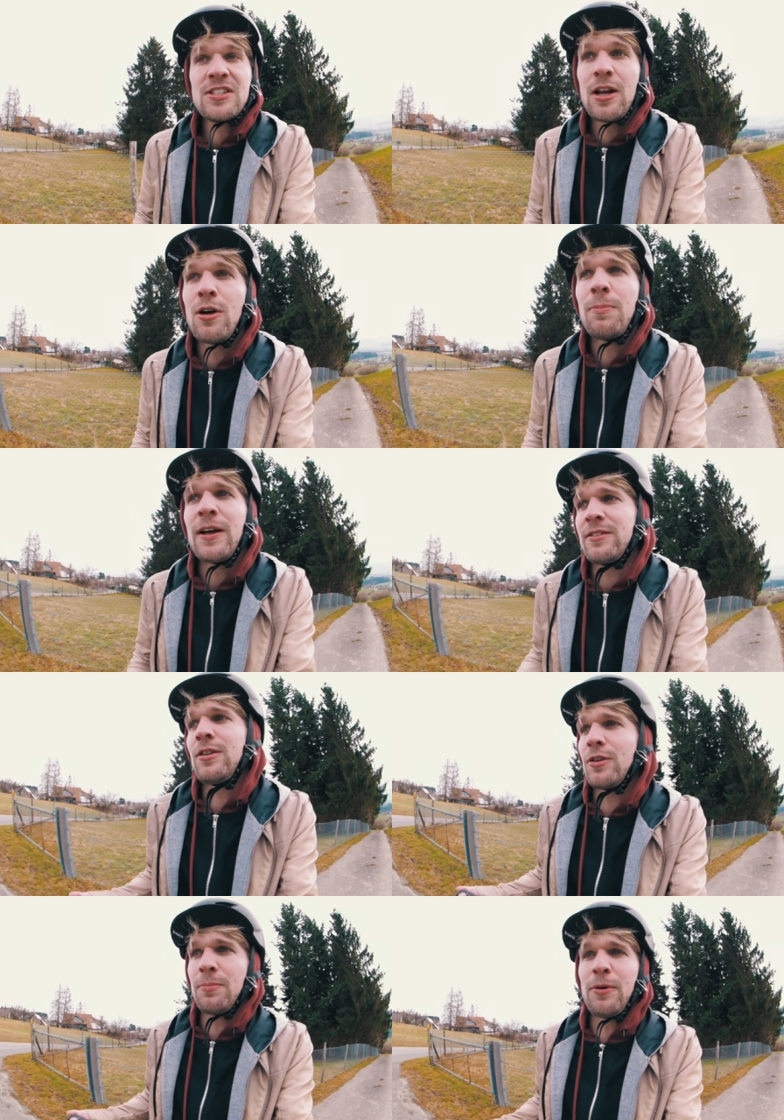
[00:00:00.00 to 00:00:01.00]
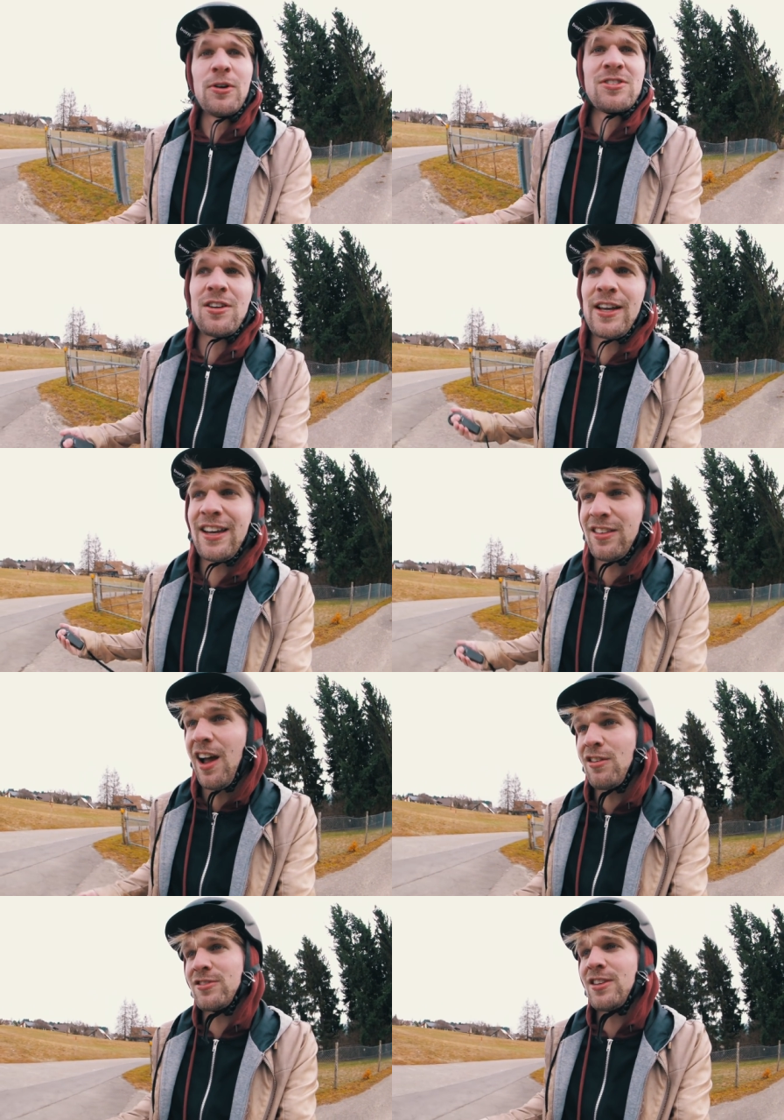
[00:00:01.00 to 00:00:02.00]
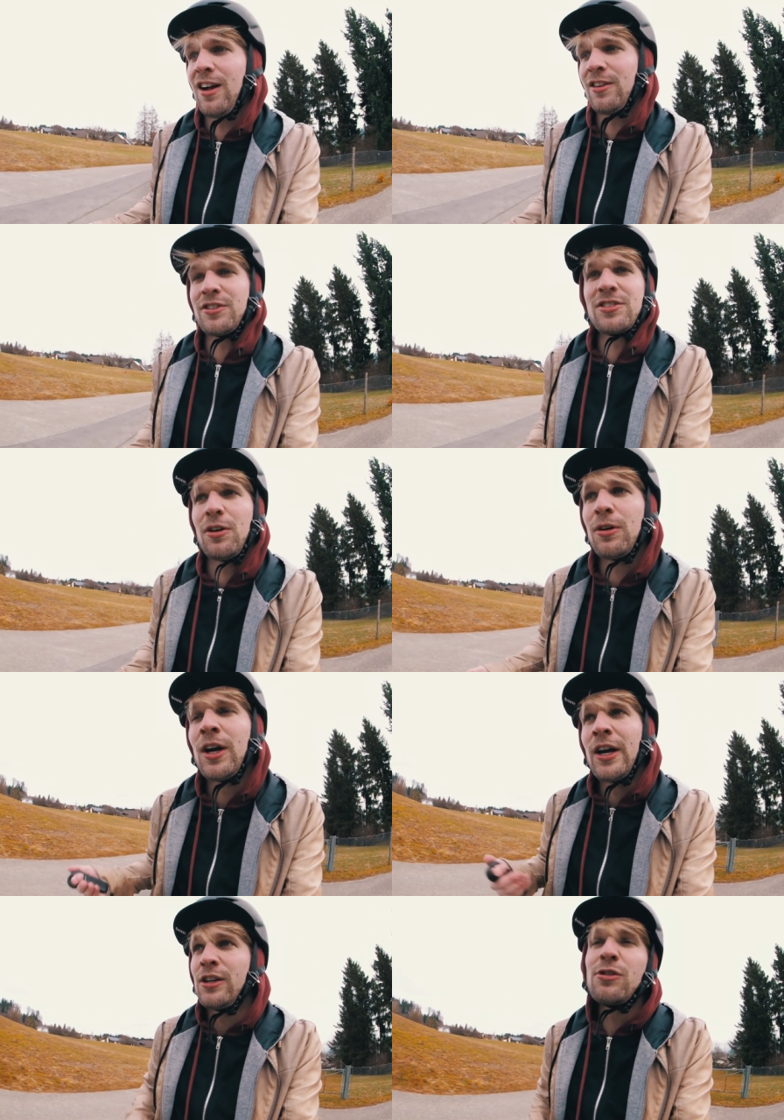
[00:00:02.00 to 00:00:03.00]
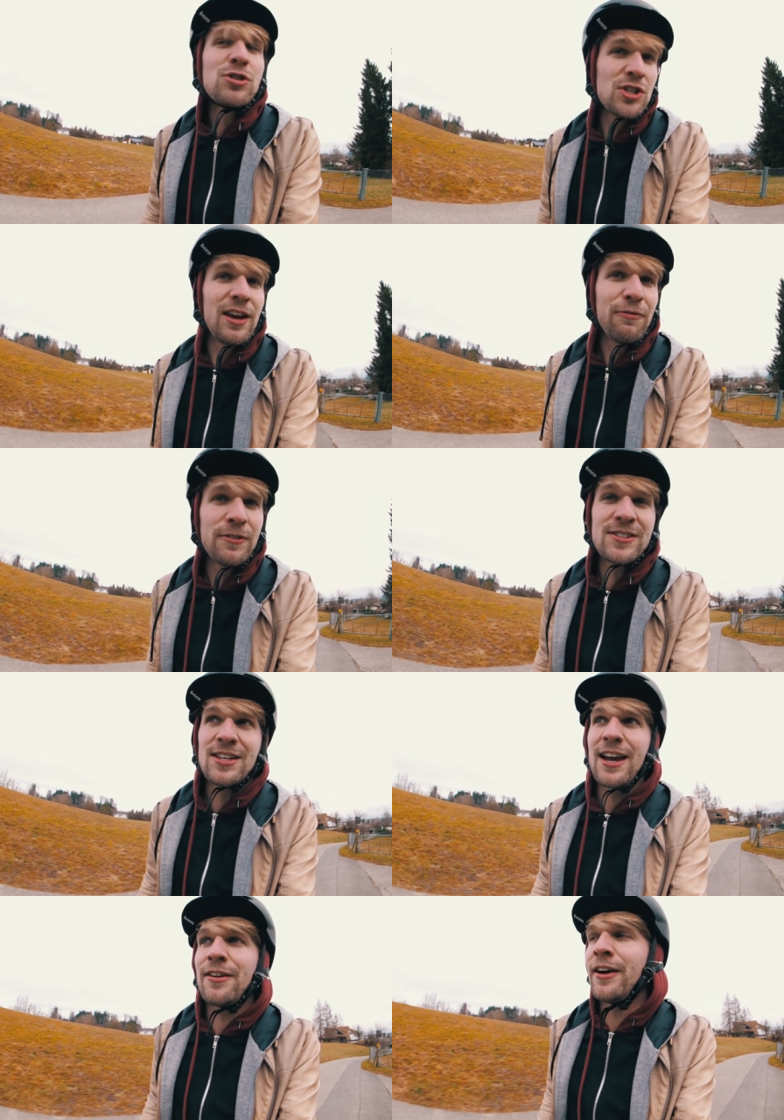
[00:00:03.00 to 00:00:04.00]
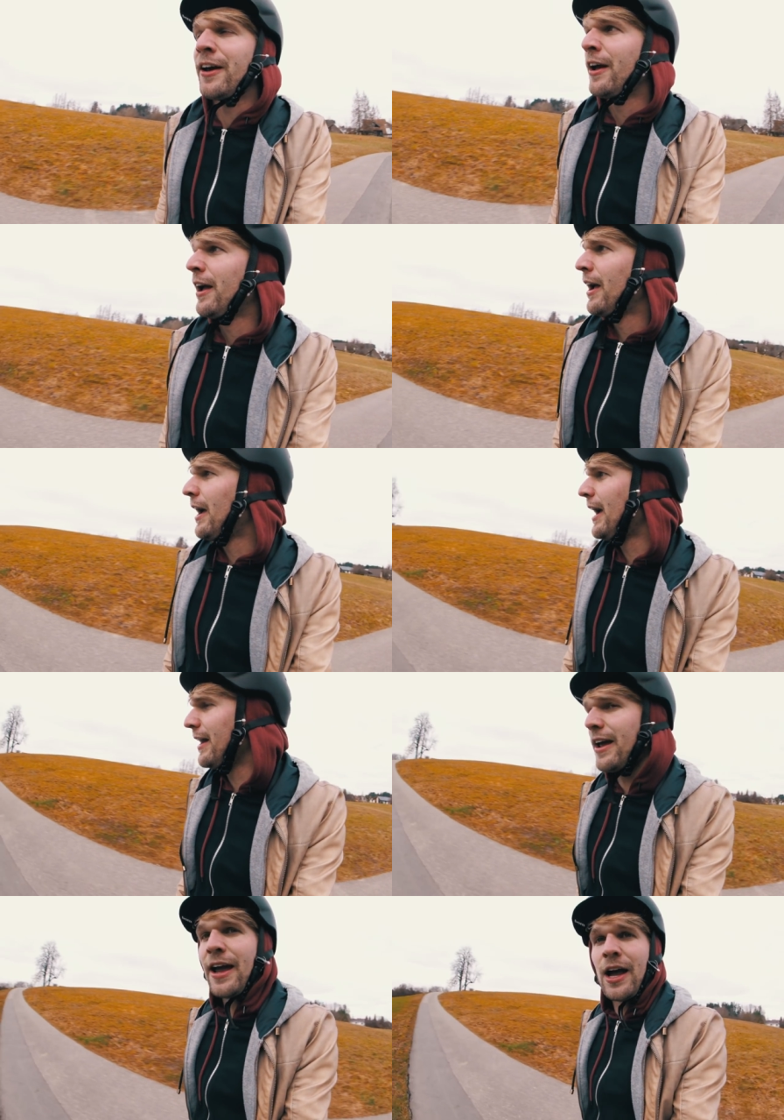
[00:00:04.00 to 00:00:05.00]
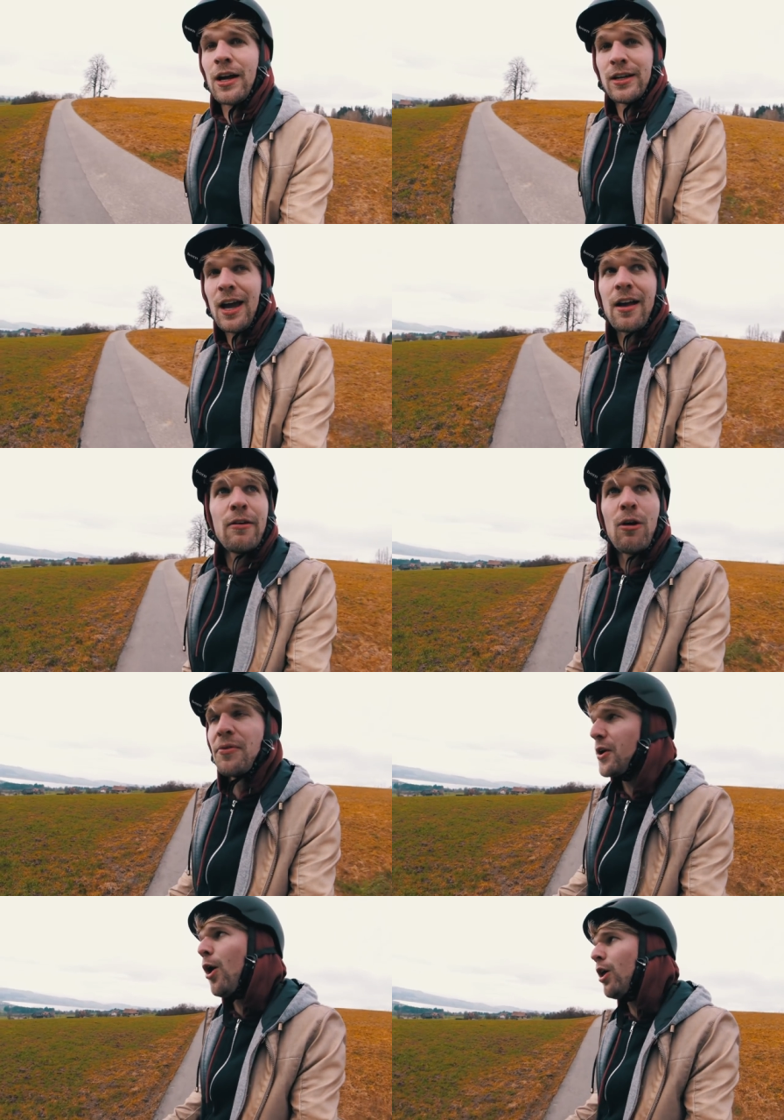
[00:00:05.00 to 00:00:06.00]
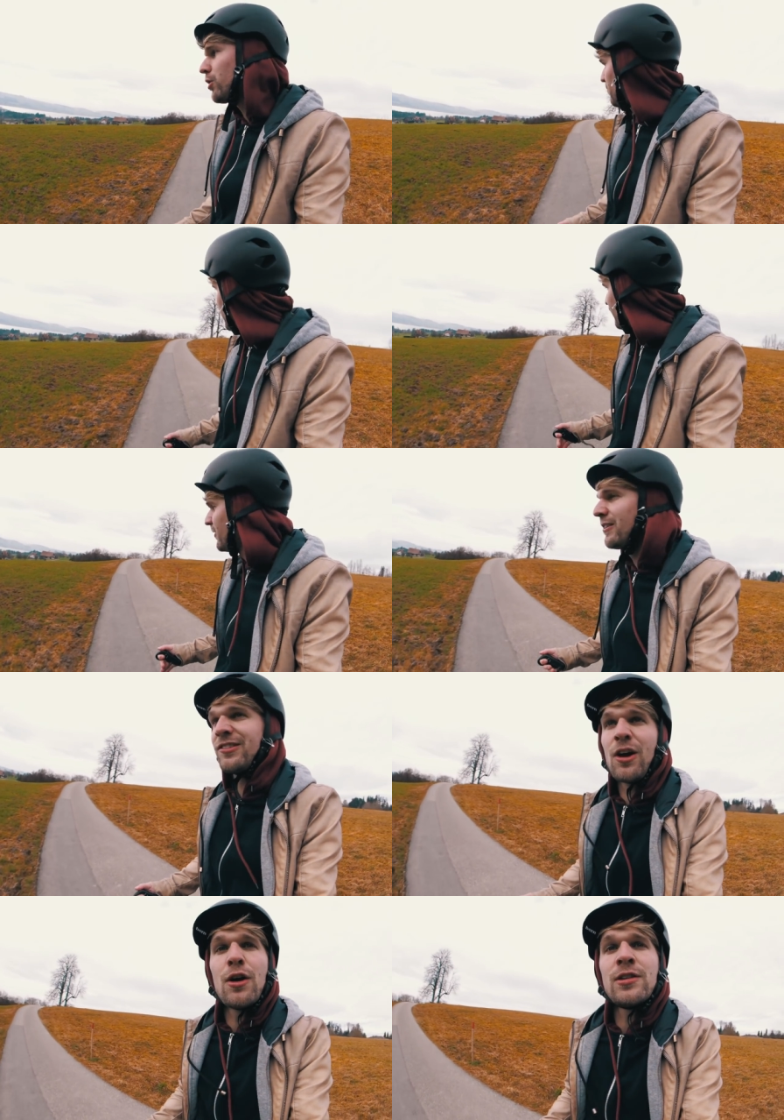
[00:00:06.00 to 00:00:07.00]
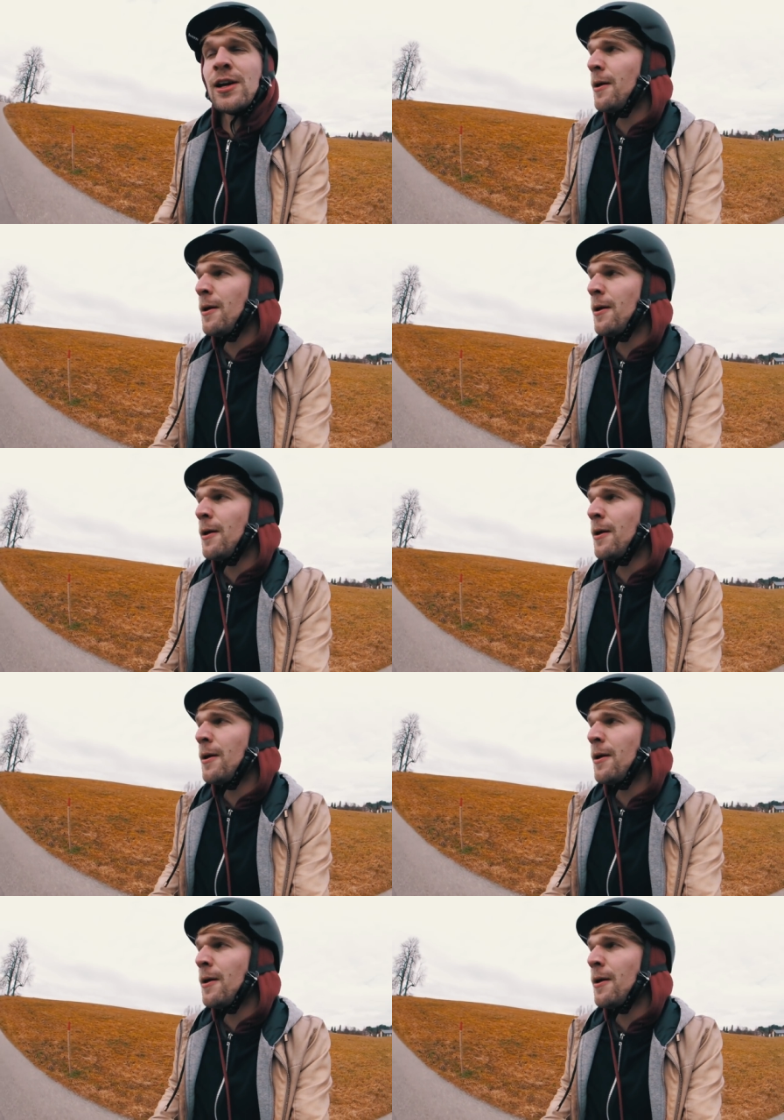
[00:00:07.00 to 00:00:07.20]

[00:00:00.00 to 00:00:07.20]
slow, but the other boards are like $1,000. So huge difference there. And yeah, overall the board feels good.